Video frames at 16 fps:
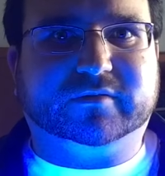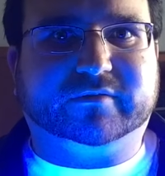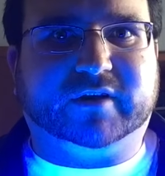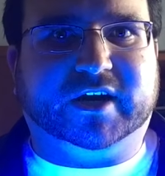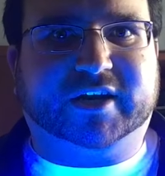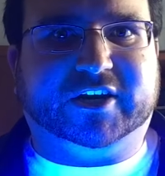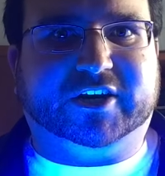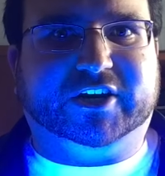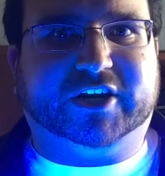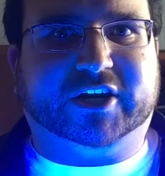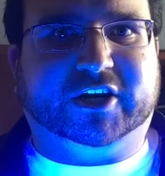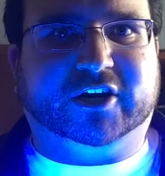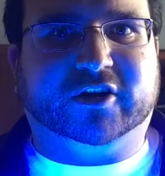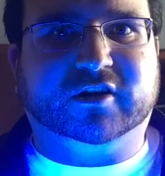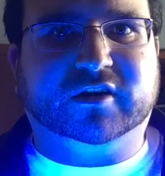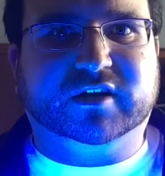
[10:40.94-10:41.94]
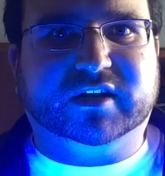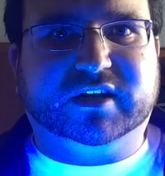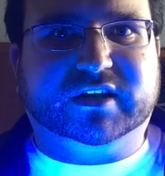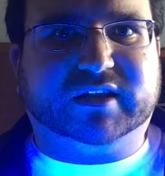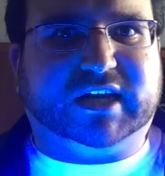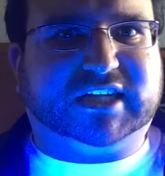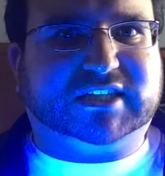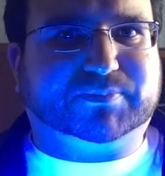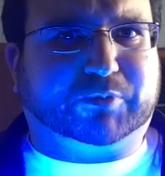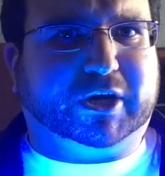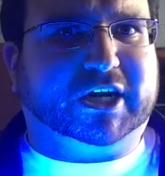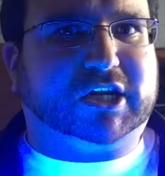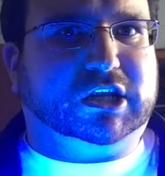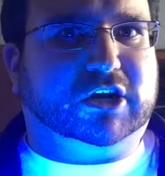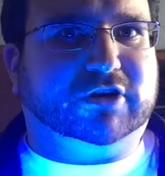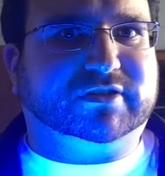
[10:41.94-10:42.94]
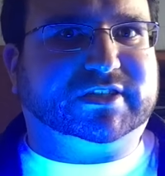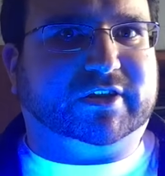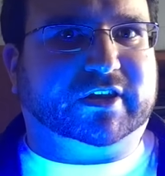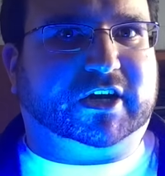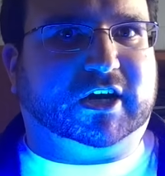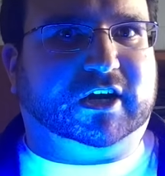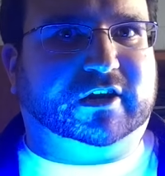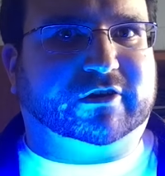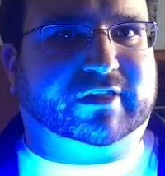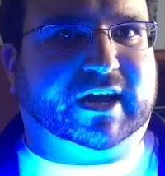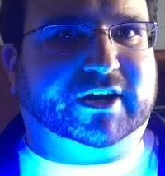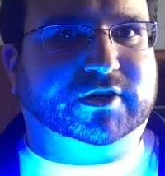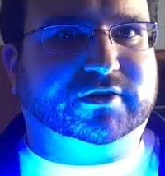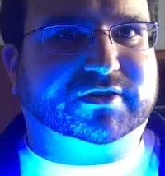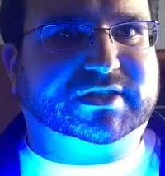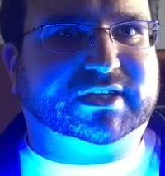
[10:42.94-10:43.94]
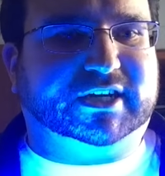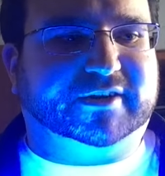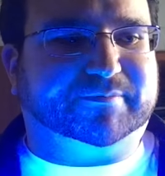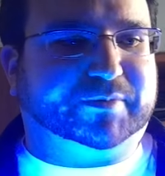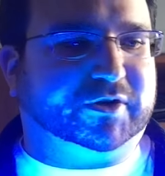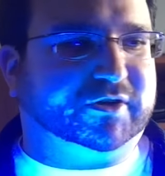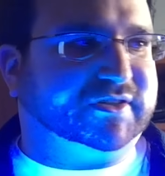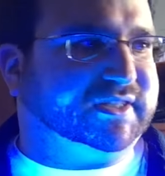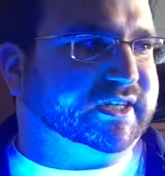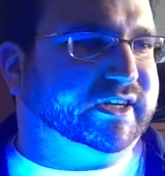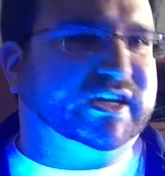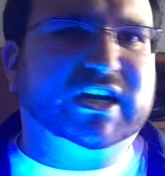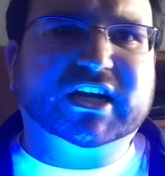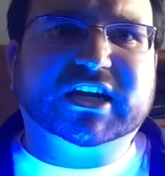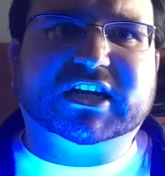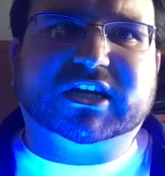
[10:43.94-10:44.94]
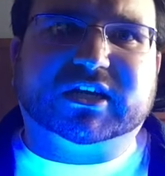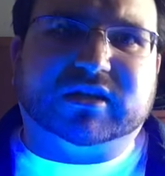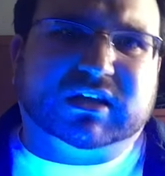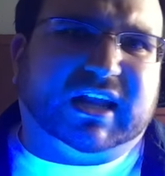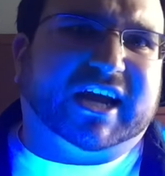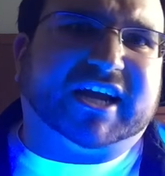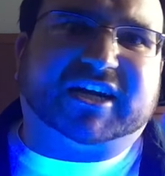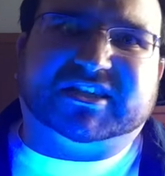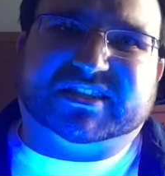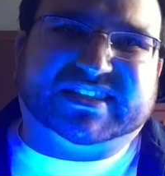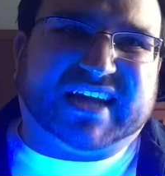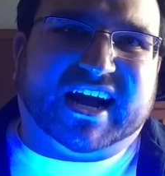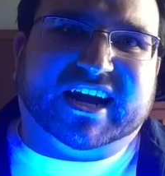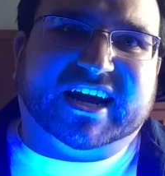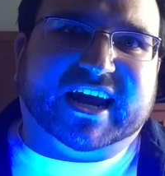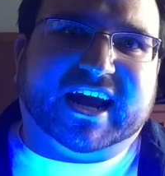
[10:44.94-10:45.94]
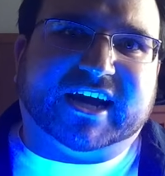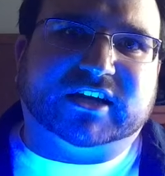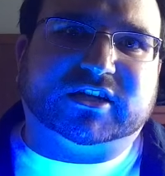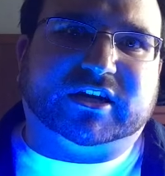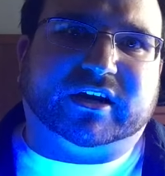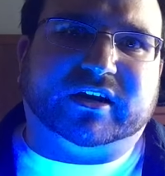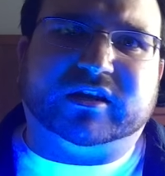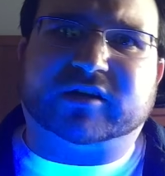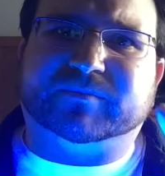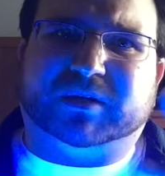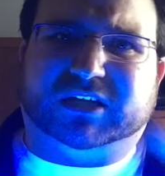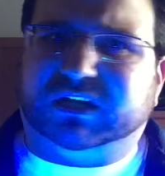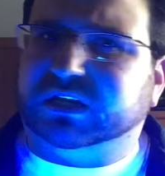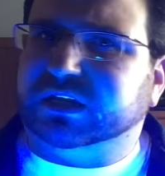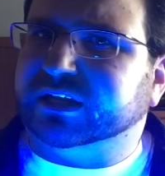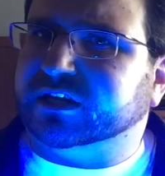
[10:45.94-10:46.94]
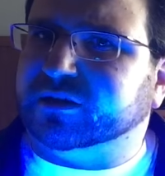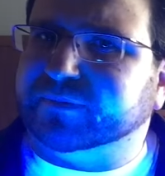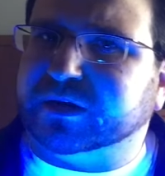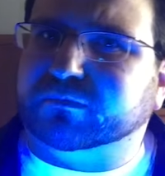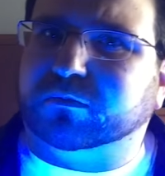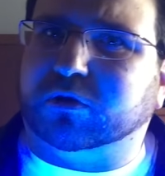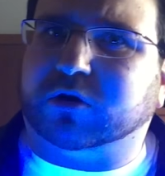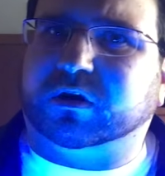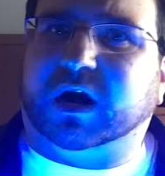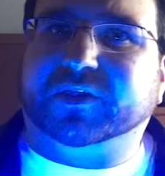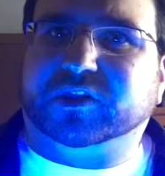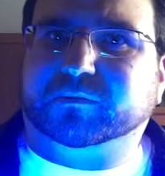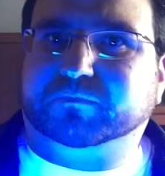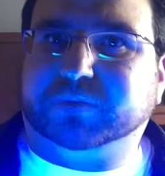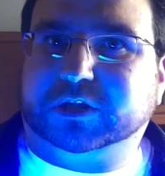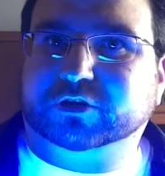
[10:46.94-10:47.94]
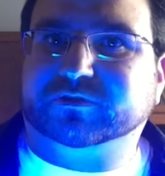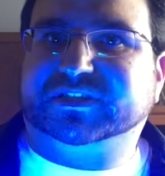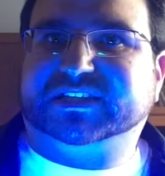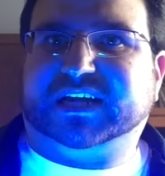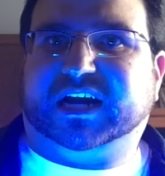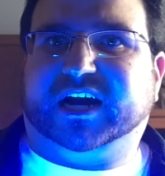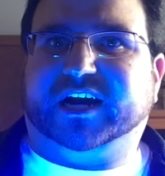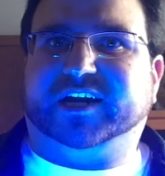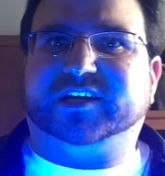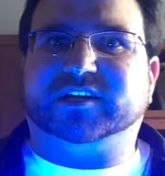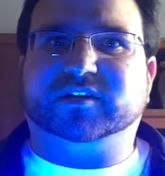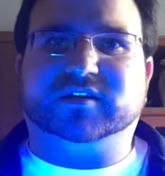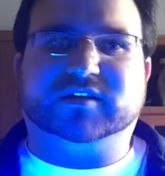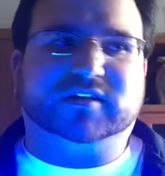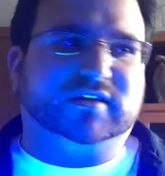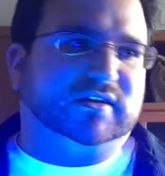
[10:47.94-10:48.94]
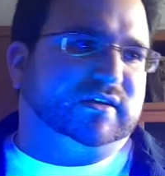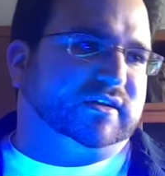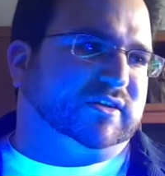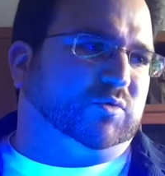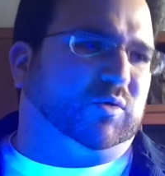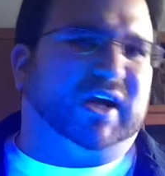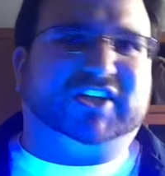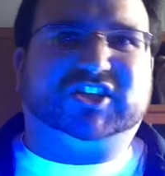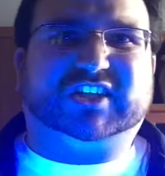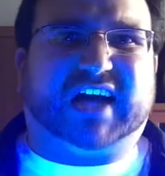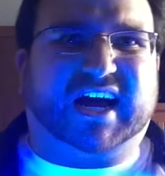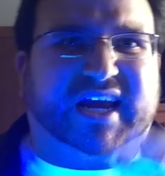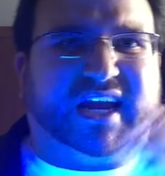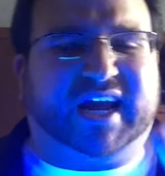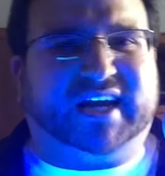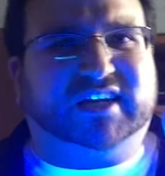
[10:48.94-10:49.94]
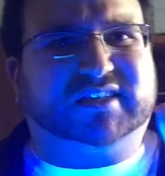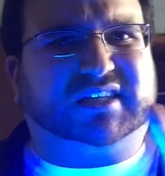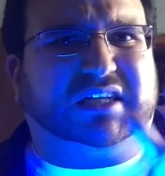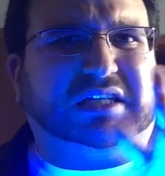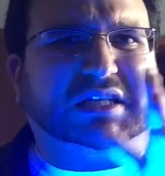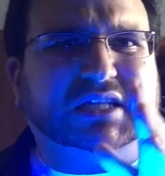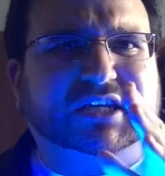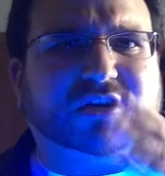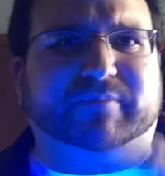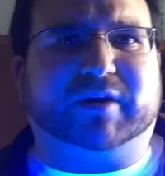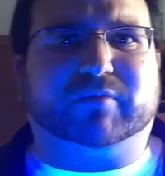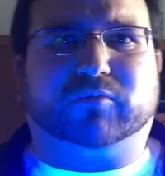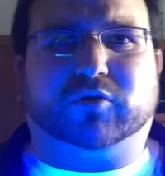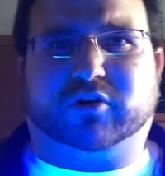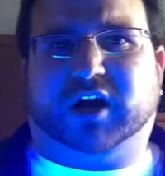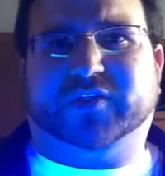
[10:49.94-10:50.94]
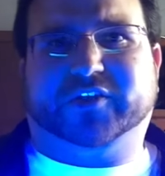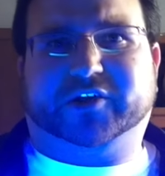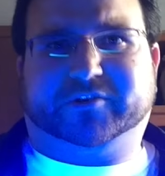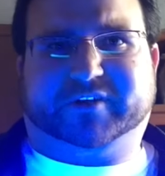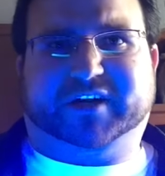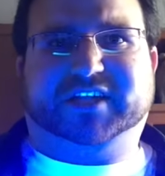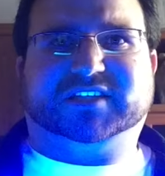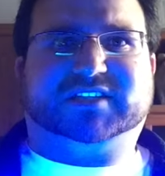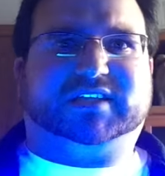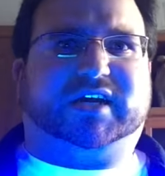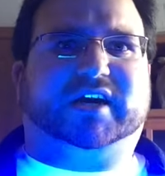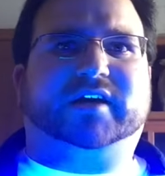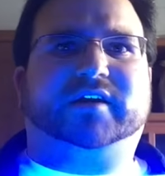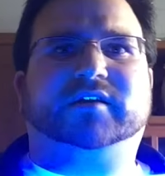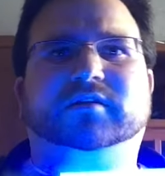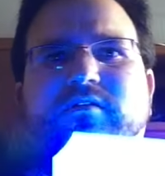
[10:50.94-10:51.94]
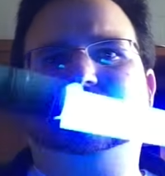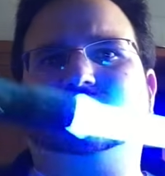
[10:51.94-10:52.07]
Right in here. That's pretty close to the color that you'll see in person. Like a cyan color, but a little bit more on the blue side. While cyan is a little bit more on the green side.